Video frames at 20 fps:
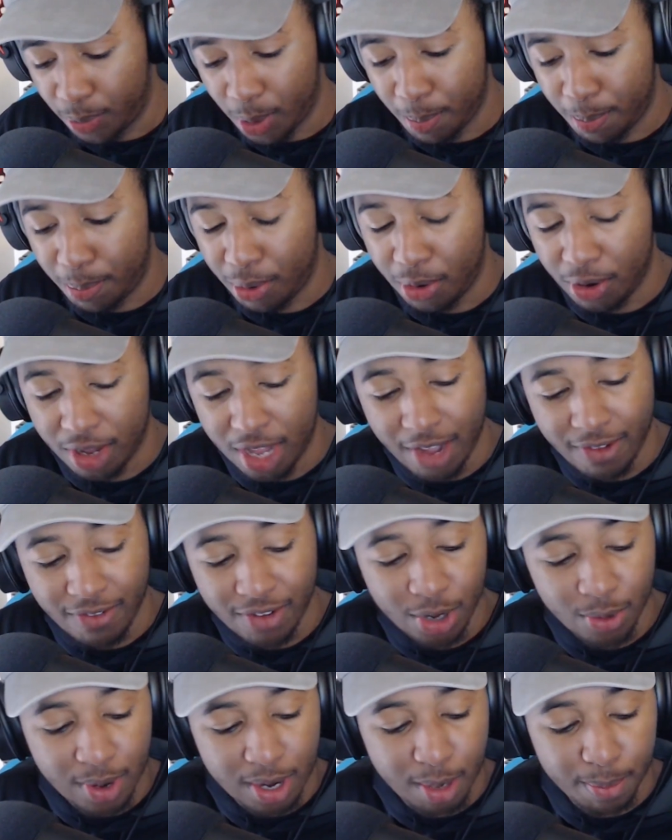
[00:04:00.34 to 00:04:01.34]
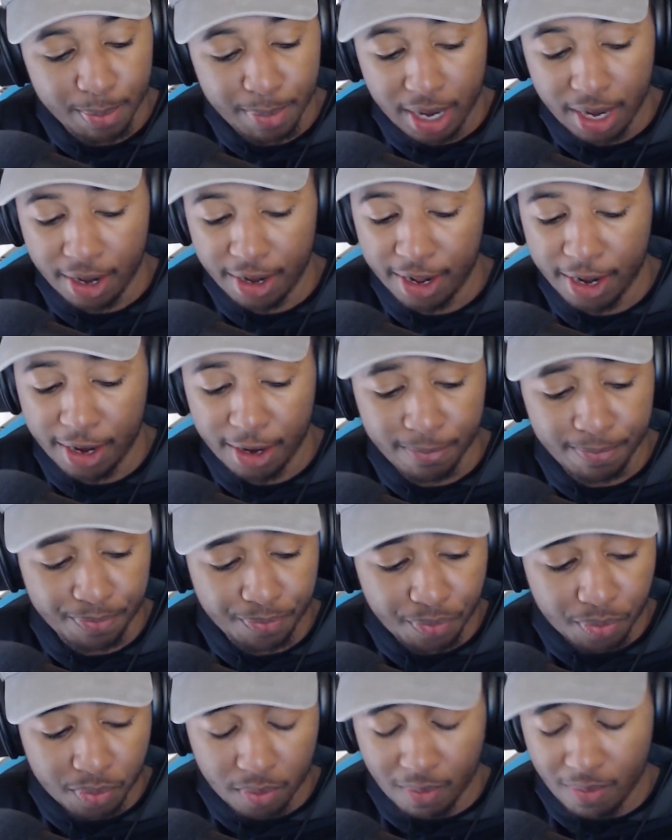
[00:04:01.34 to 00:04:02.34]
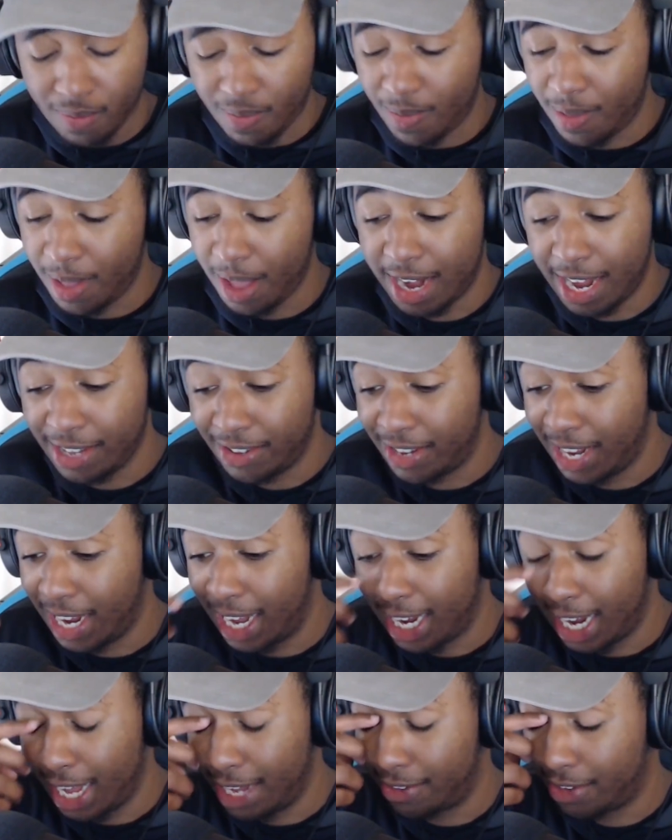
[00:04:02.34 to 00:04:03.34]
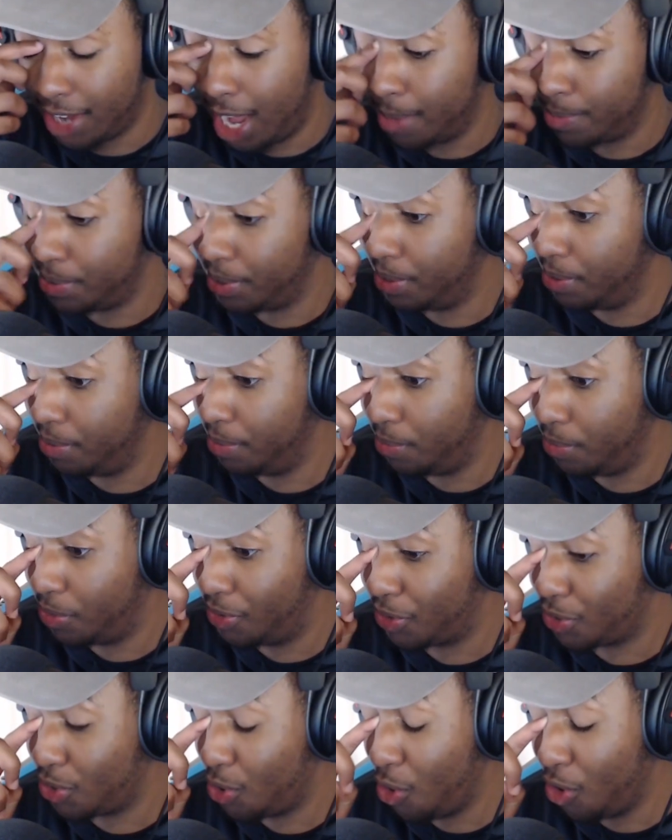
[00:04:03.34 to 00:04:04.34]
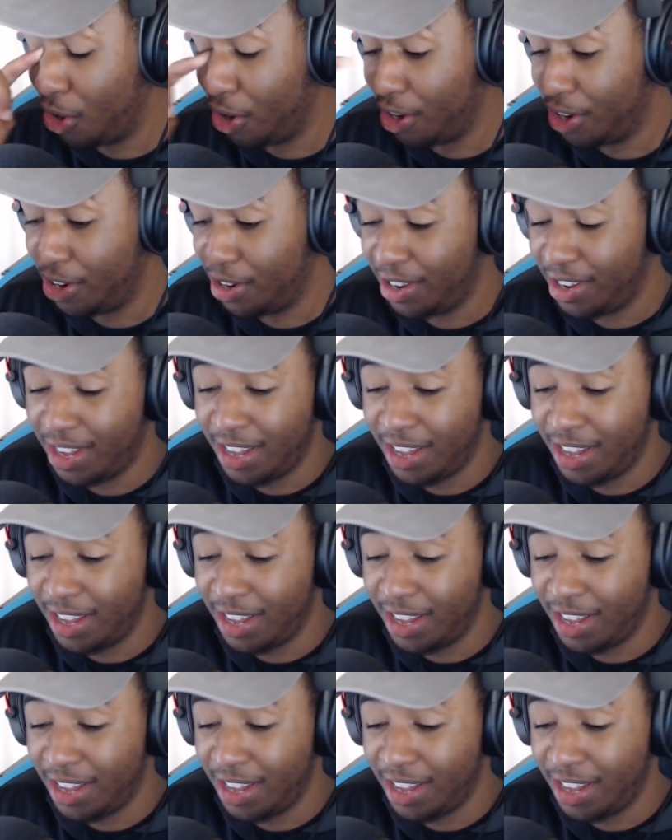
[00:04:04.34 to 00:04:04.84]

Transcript: pull Kevin Durant up out of there. They seen Klay Thompson score.